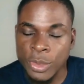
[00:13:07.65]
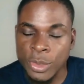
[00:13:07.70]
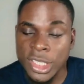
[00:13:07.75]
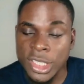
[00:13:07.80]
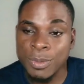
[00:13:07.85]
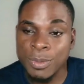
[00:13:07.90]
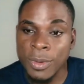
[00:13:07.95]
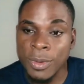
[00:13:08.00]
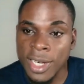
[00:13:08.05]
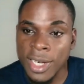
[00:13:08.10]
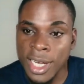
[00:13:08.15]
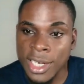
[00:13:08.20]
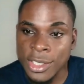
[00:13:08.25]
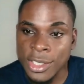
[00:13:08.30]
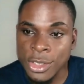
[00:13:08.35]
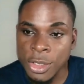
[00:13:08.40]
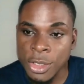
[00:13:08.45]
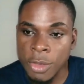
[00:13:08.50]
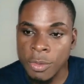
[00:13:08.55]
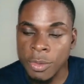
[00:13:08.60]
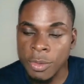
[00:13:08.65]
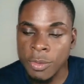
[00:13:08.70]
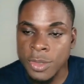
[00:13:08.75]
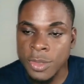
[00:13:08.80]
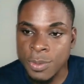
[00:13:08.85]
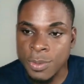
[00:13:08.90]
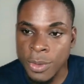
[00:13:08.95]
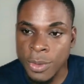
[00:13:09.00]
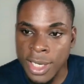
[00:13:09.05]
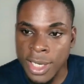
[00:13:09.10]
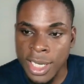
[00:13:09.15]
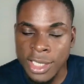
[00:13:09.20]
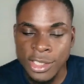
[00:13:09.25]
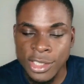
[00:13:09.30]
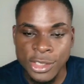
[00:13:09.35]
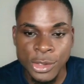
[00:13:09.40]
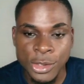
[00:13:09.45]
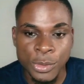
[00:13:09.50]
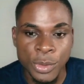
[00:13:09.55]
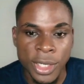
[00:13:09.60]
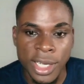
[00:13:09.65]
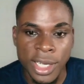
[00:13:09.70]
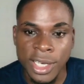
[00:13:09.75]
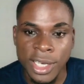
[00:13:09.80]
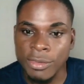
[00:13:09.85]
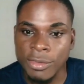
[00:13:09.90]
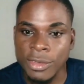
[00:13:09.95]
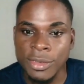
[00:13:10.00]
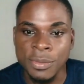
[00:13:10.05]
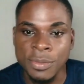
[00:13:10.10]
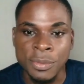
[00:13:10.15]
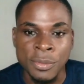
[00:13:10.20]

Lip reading: spotlight you, and when we spotlight you, we can even,